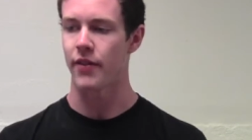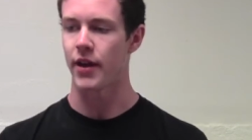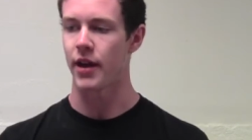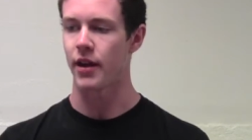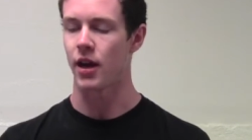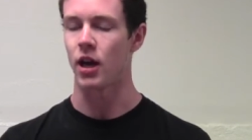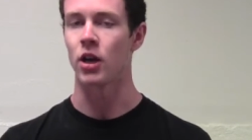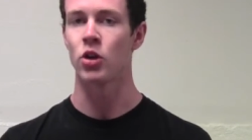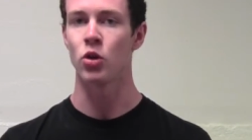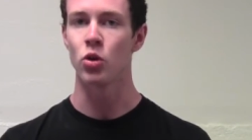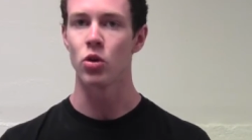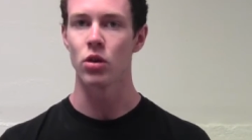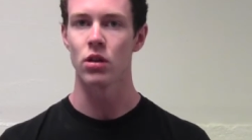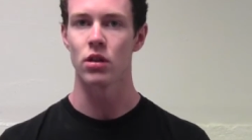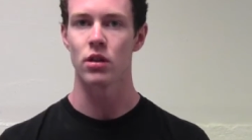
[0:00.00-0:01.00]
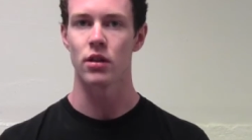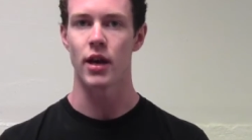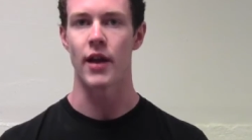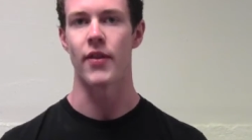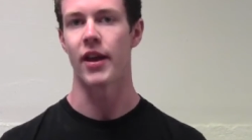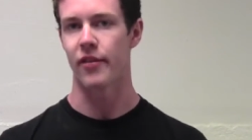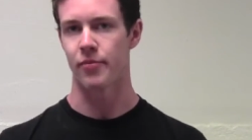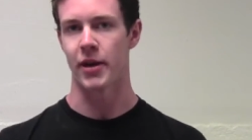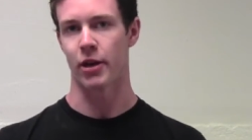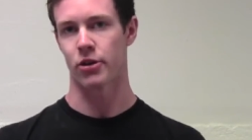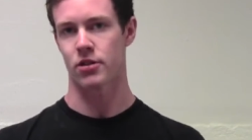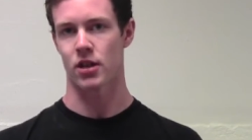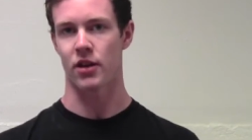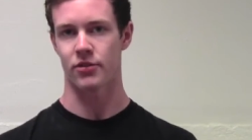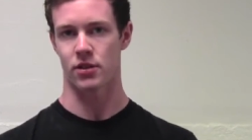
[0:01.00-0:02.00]
and then uh, Google, and then if
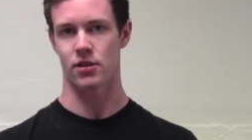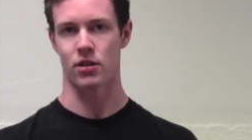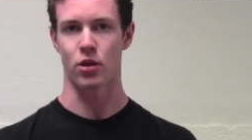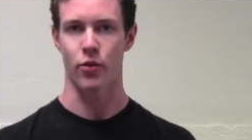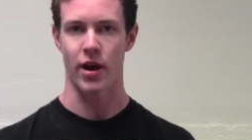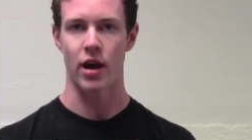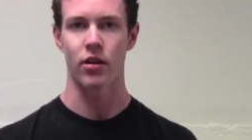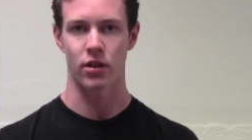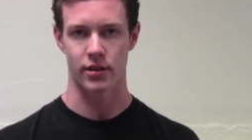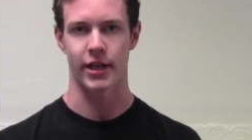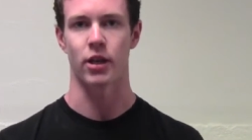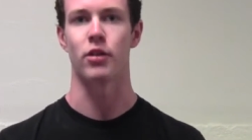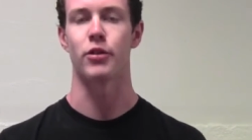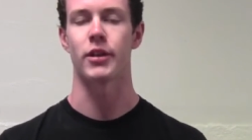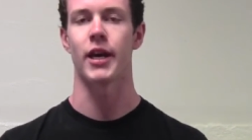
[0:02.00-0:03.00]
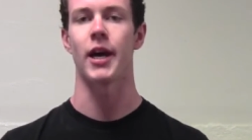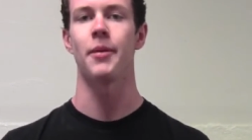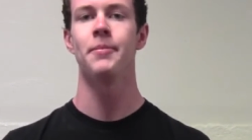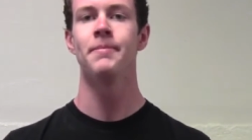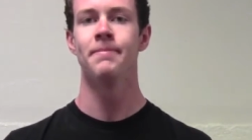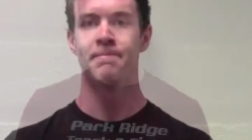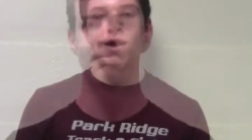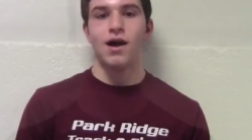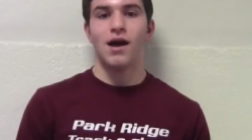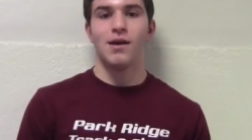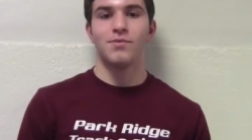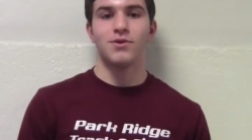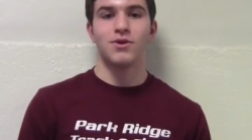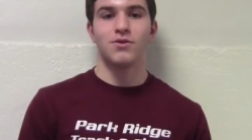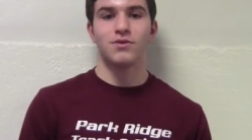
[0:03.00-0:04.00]
Microsoft is still around, I'll take over that.
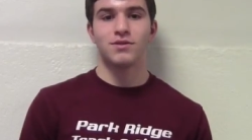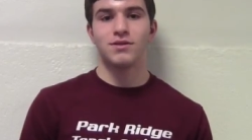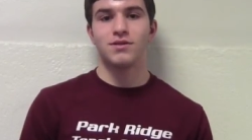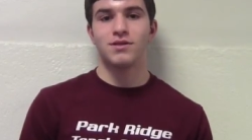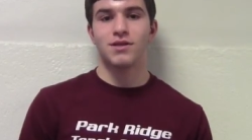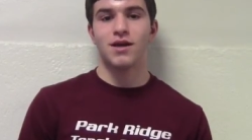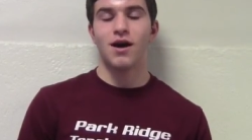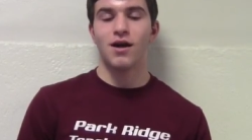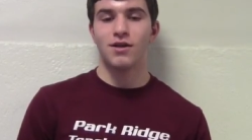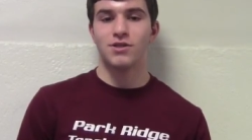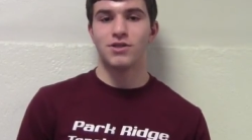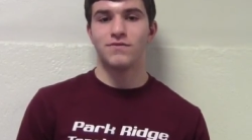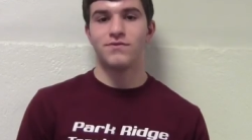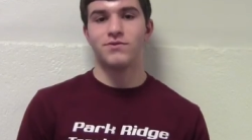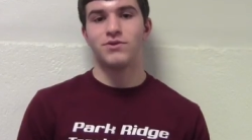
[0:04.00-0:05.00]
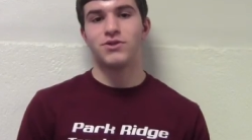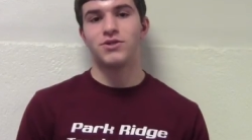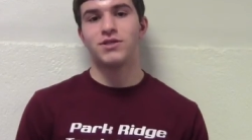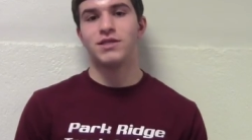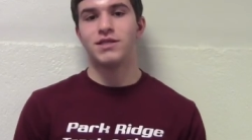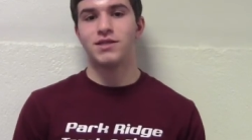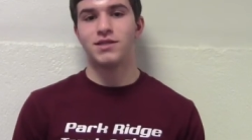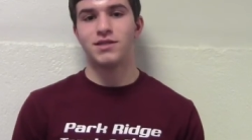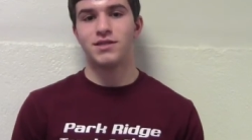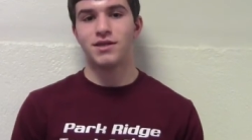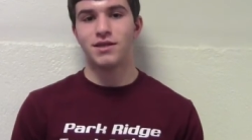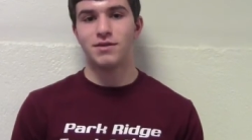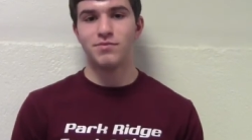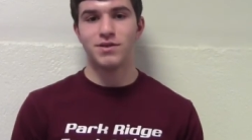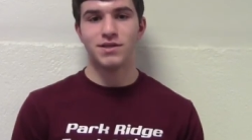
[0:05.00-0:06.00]
I'm going to the College of New Jersey to
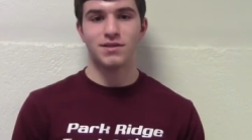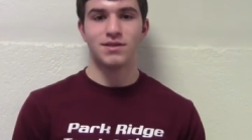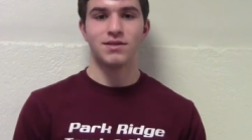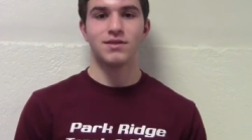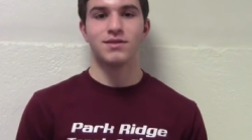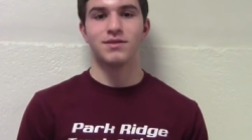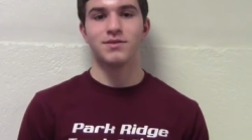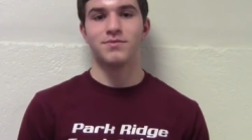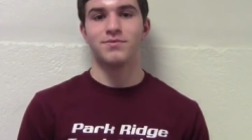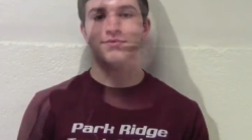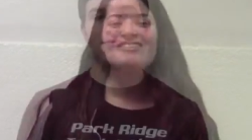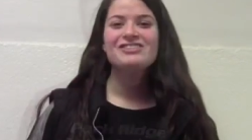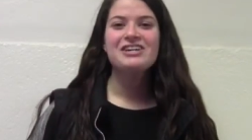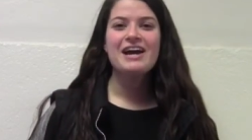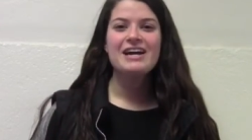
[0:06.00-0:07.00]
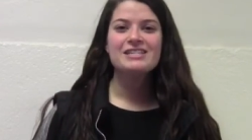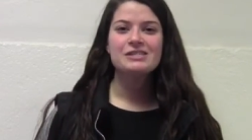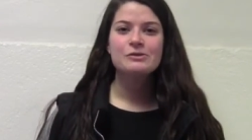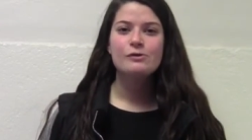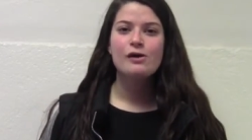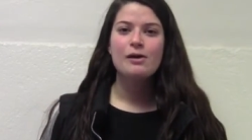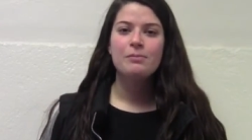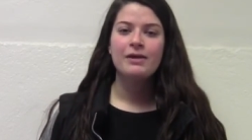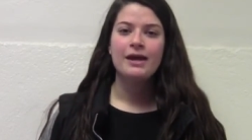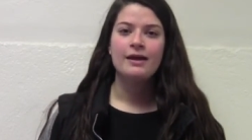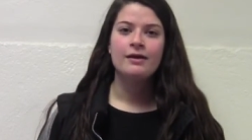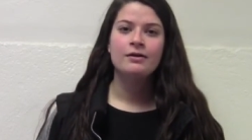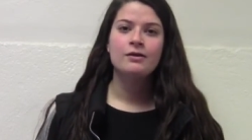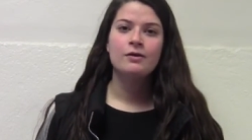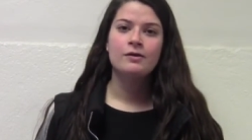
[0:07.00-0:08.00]
study business. After high school, I
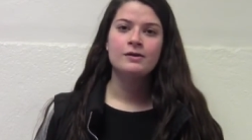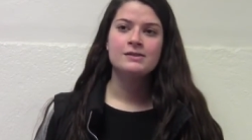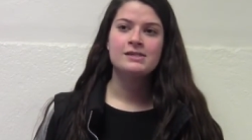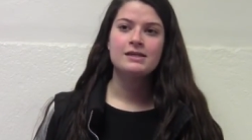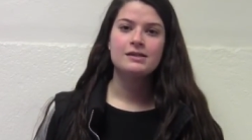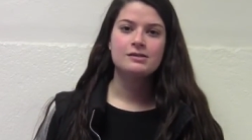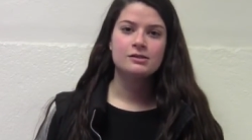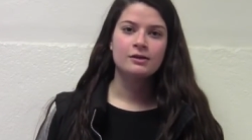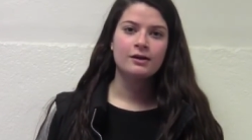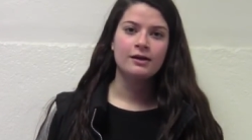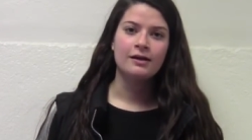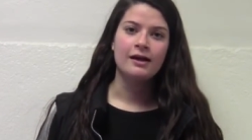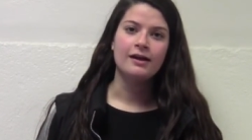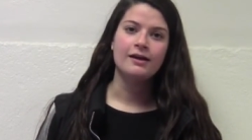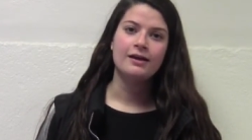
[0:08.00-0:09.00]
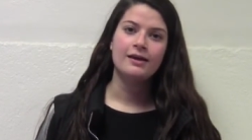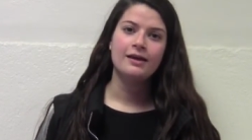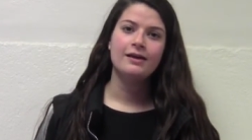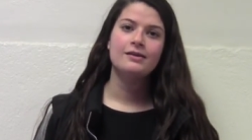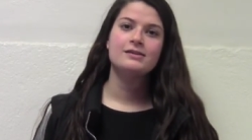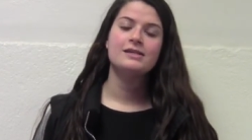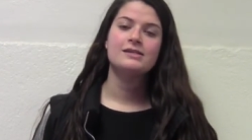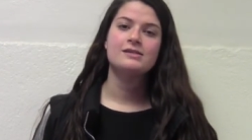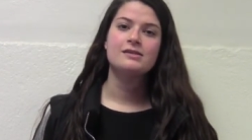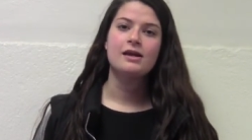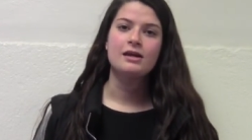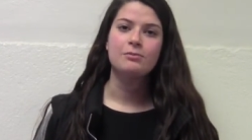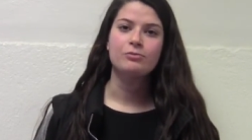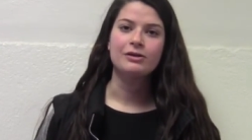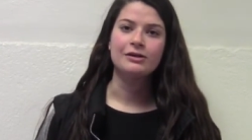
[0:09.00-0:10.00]
plan on going to Eastern Connecticut to
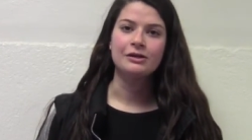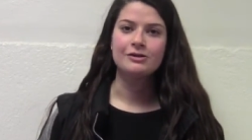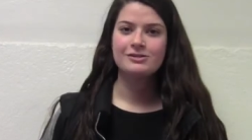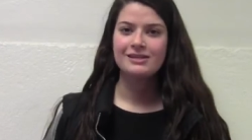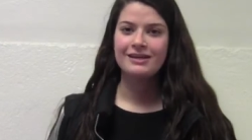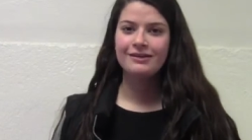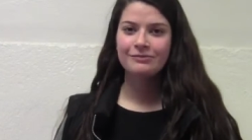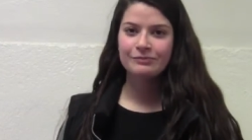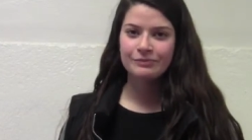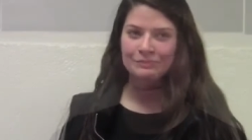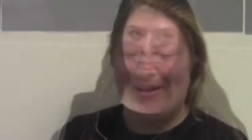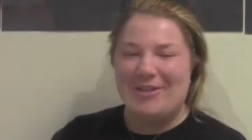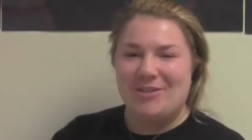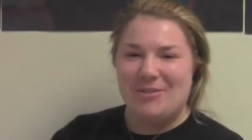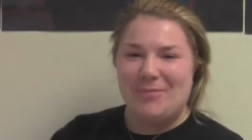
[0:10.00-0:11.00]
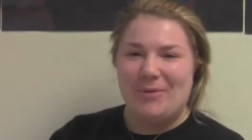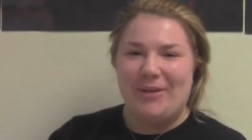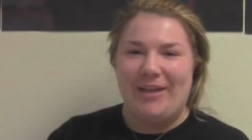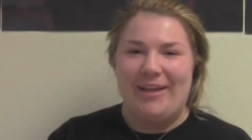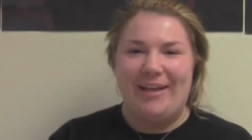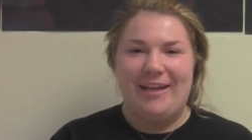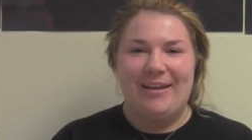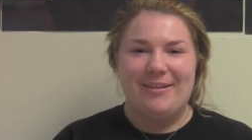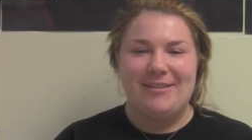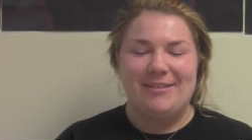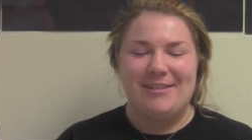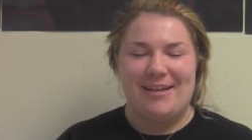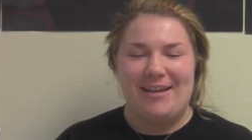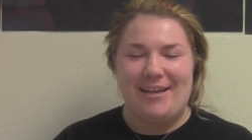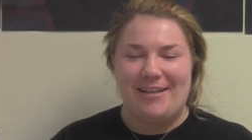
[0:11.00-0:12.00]
study pre-nursing. I'm actually planning on
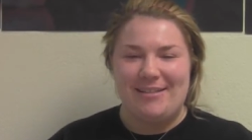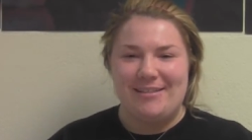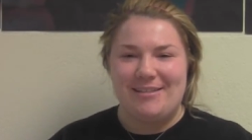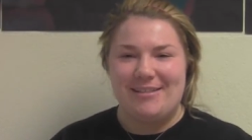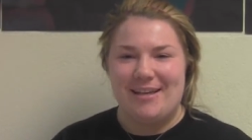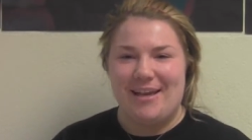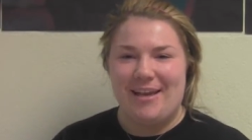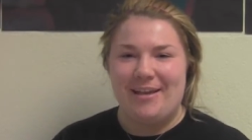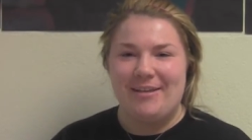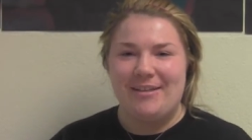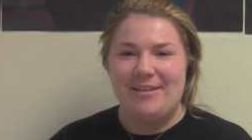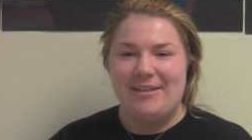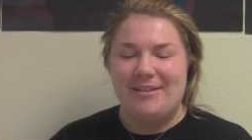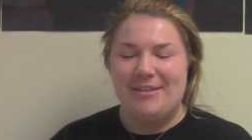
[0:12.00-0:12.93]
staying in state,